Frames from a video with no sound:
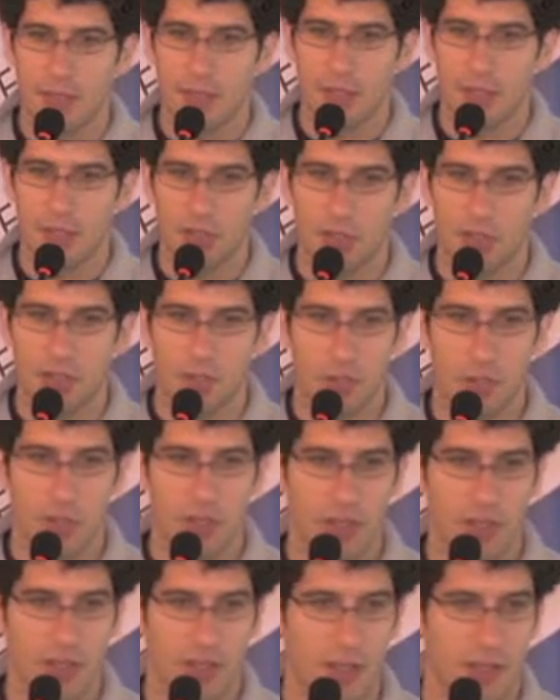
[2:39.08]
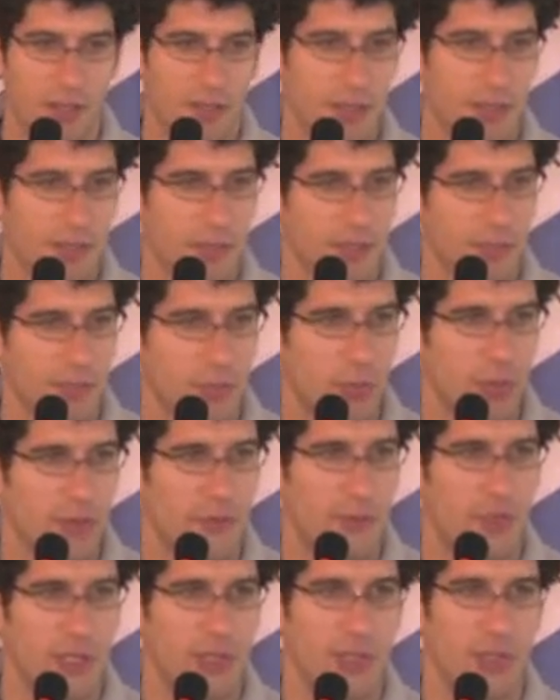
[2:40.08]
Just a bit of a
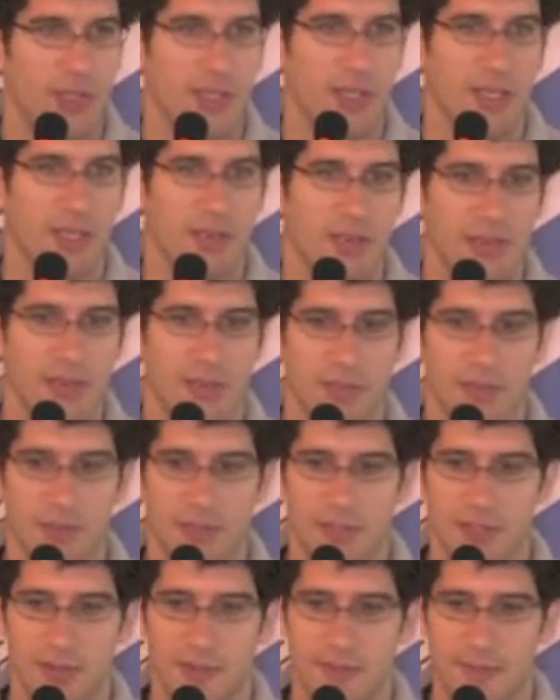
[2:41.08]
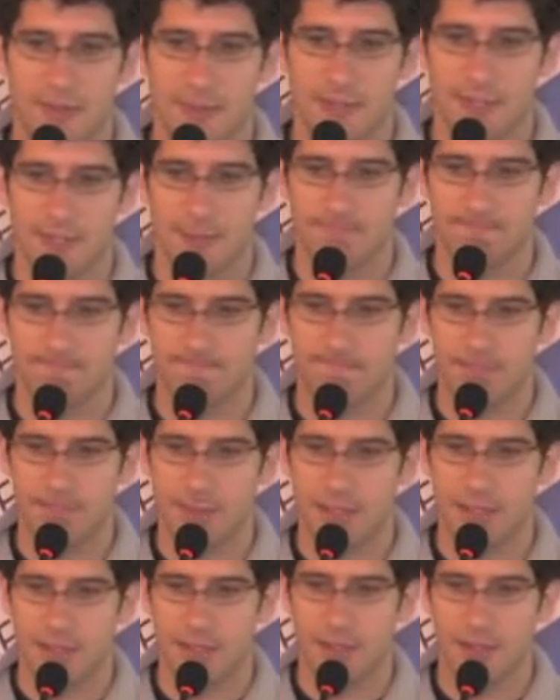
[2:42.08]
refresher here in terms of
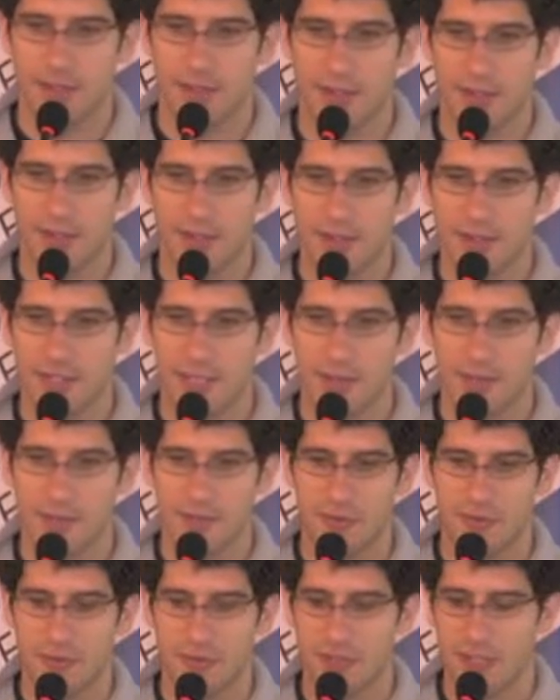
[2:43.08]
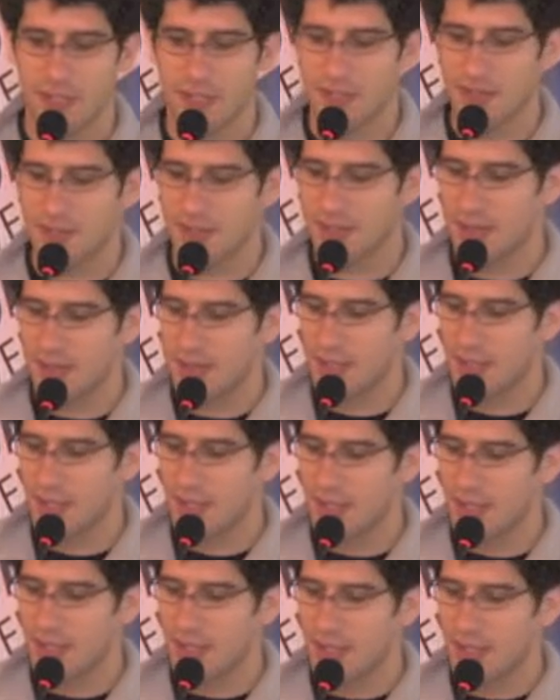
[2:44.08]
the different types of use cases.
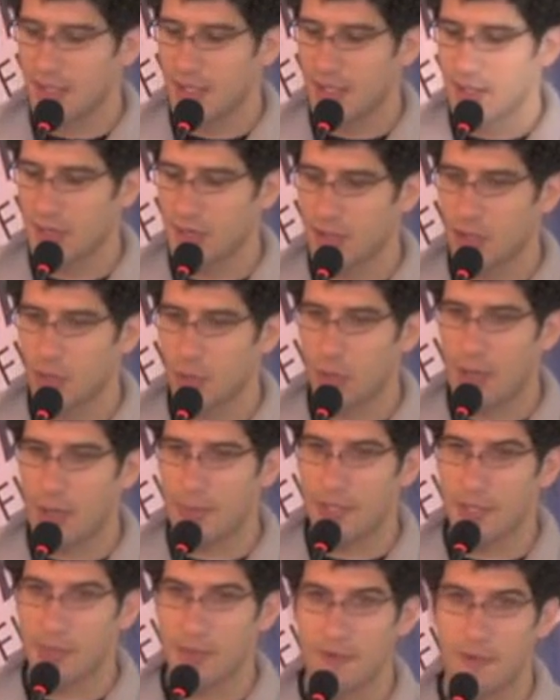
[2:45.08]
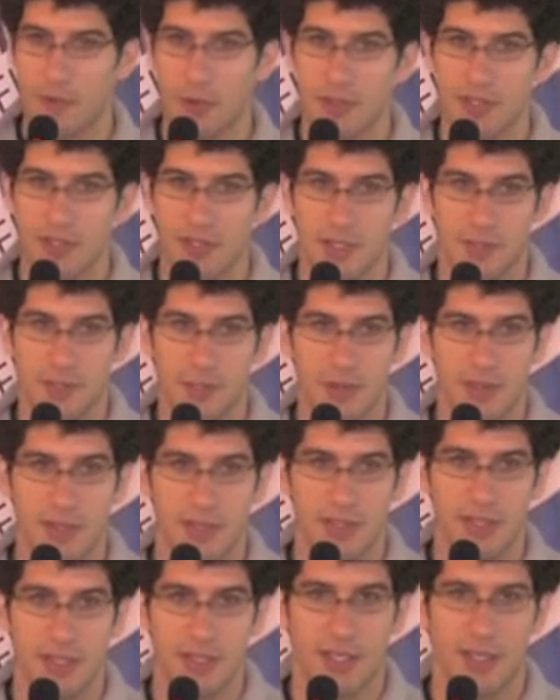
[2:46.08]
I'm going to be focusing
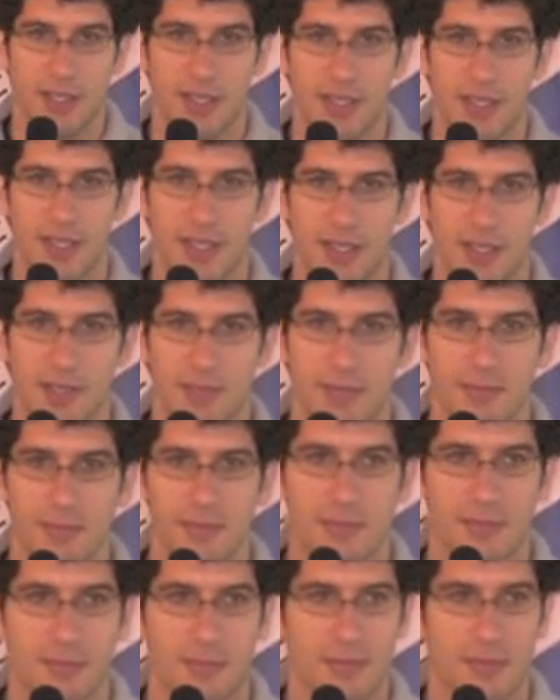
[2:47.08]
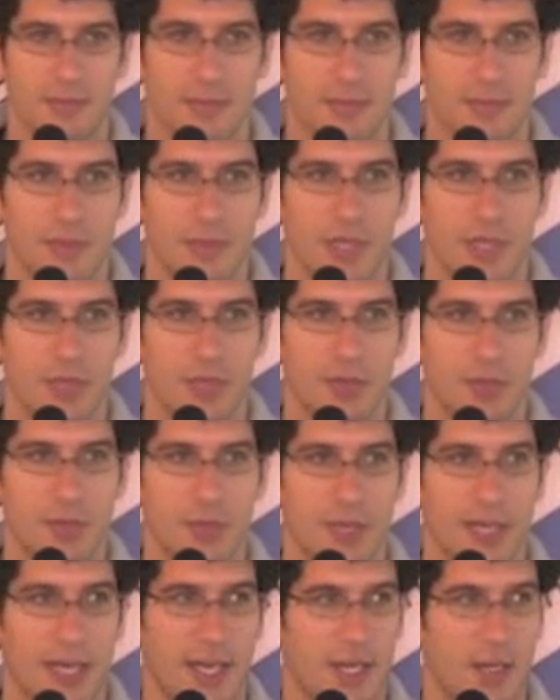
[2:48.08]
mostly on
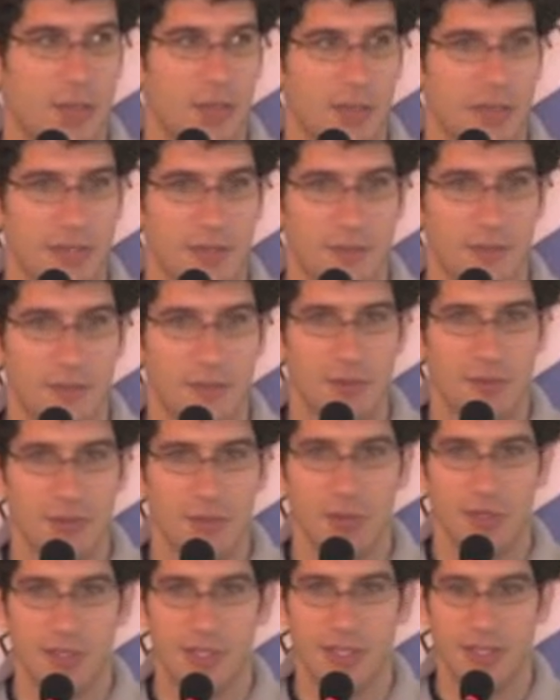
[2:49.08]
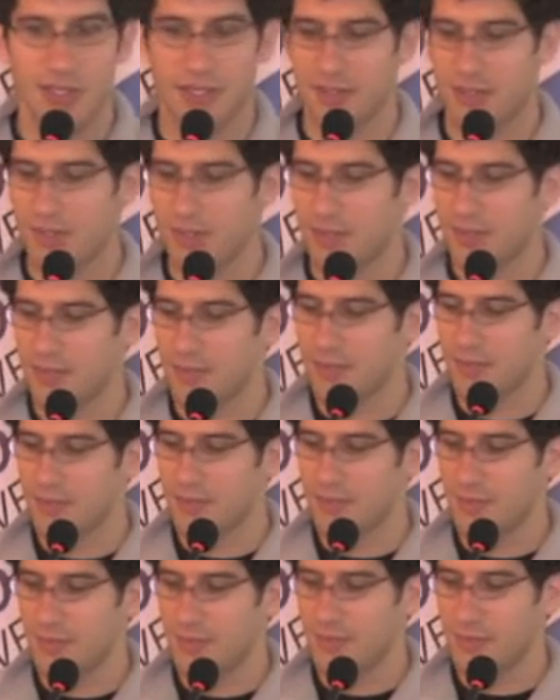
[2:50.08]
two categories. The first one is
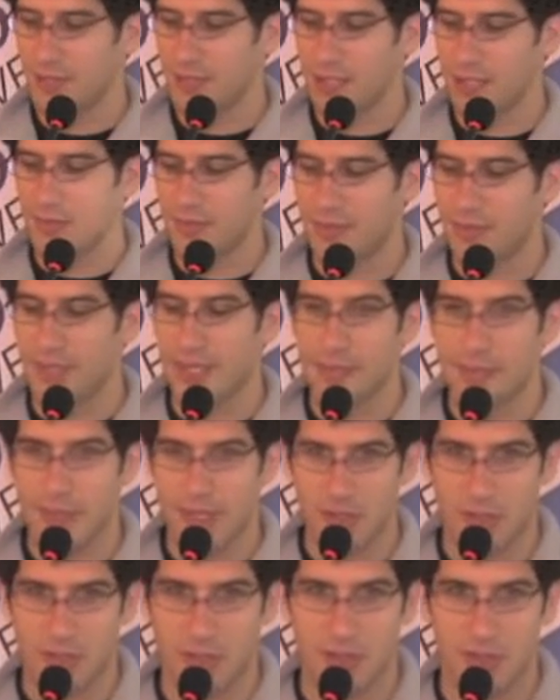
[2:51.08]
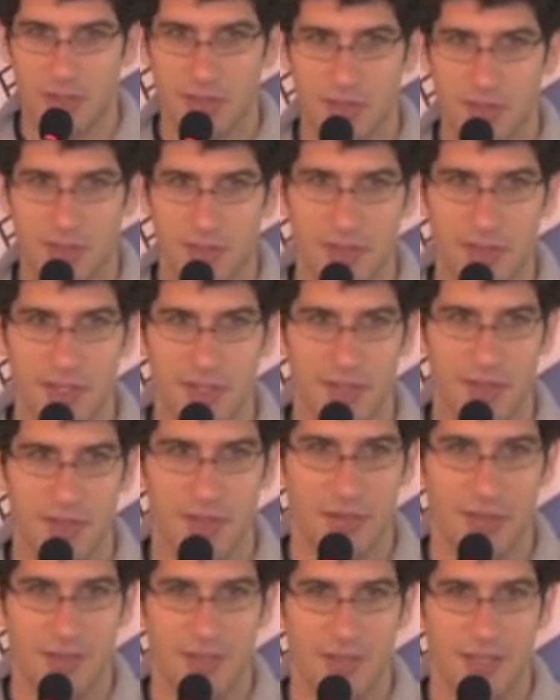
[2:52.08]
inbound calls. So these
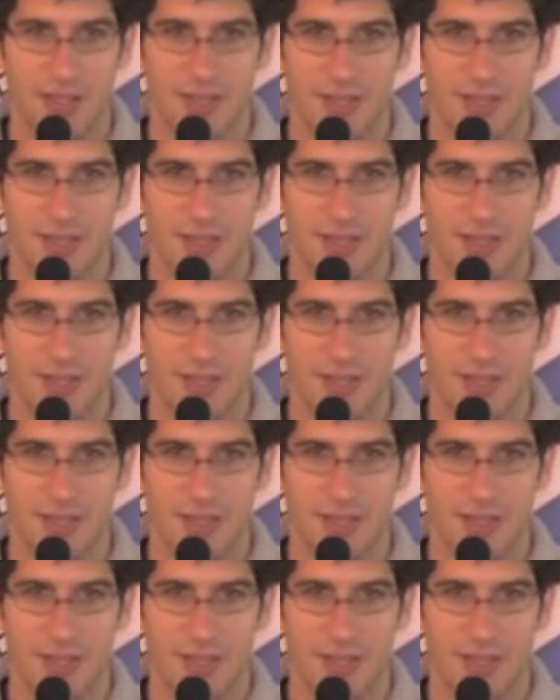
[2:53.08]
are,